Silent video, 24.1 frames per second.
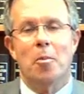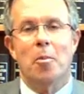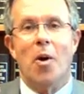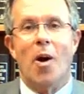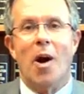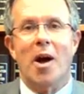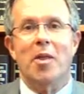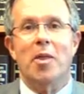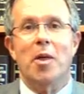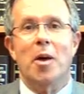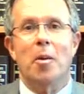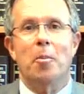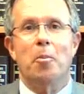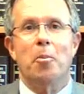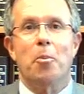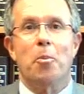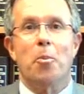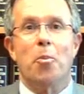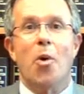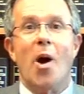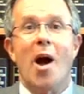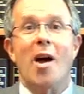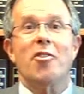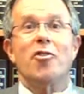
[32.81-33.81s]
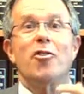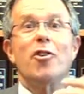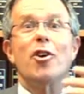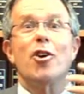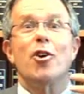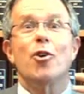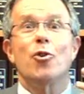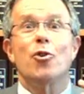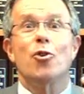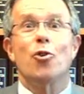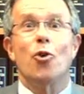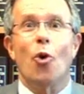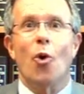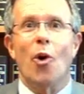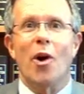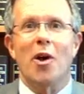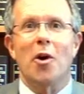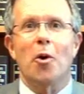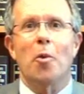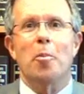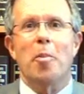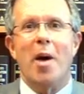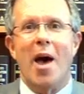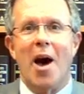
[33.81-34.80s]
by the
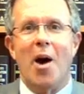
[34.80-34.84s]
prosecutorial